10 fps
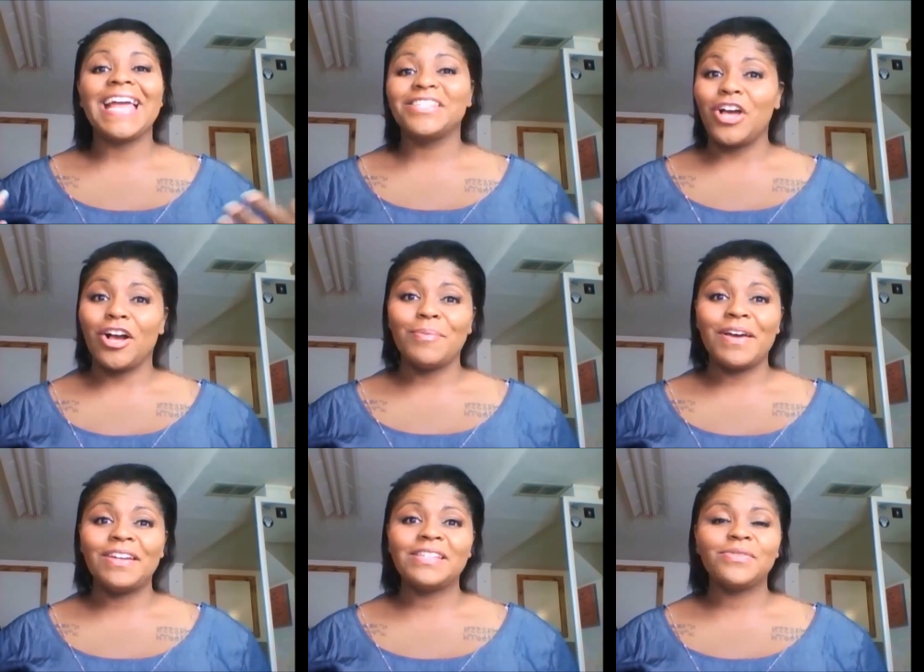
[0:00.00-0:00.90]
and talk
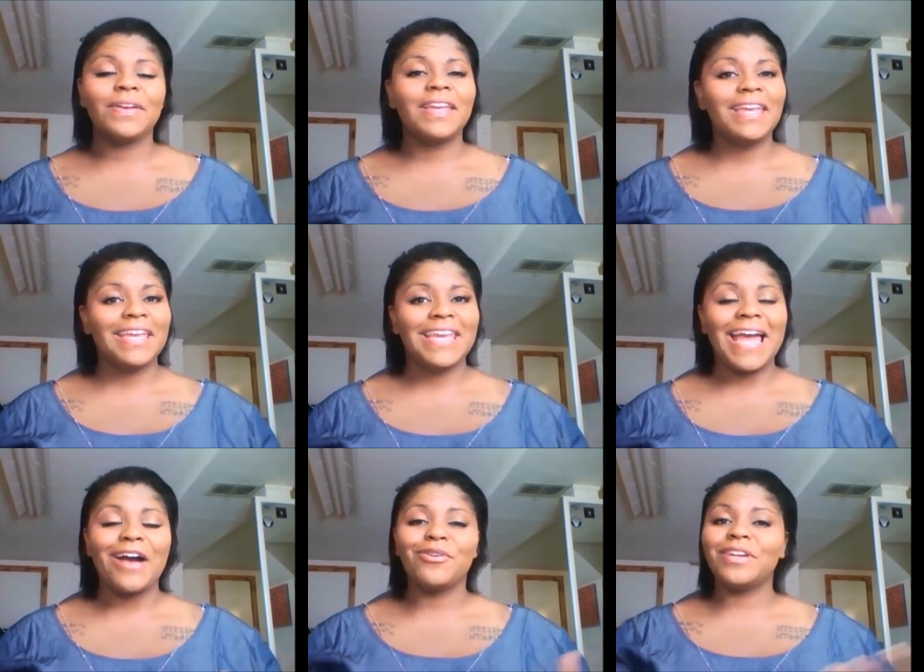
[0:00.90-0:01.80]
about it so I can get you
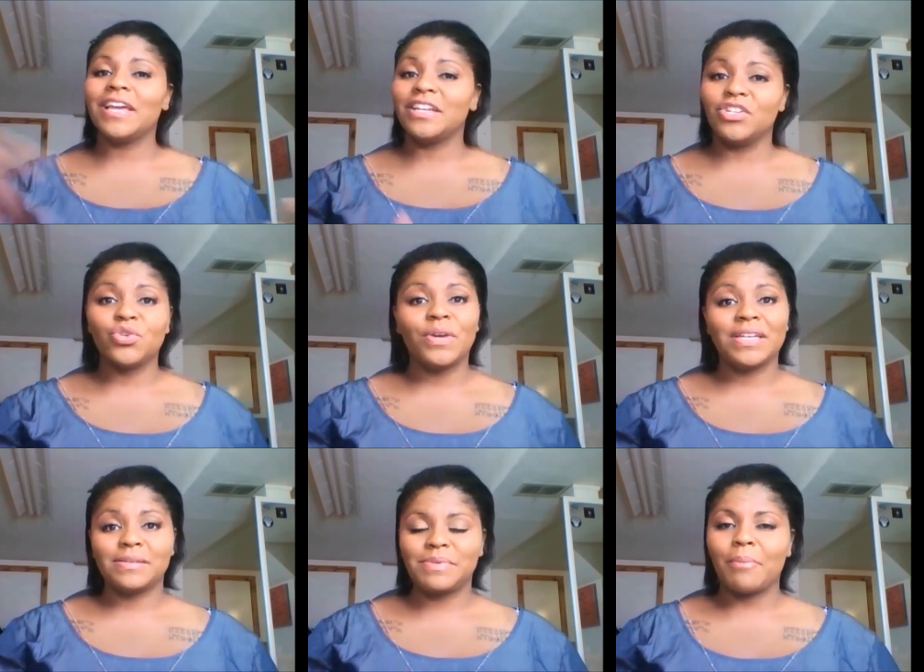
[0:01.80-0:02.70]
out and
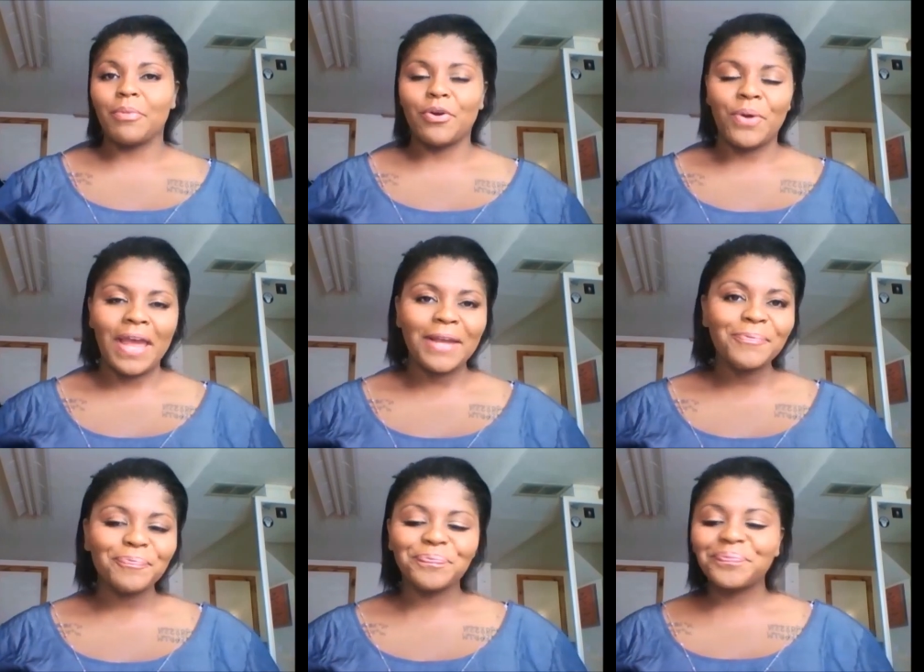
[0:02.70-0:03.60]
enjoying September, okay?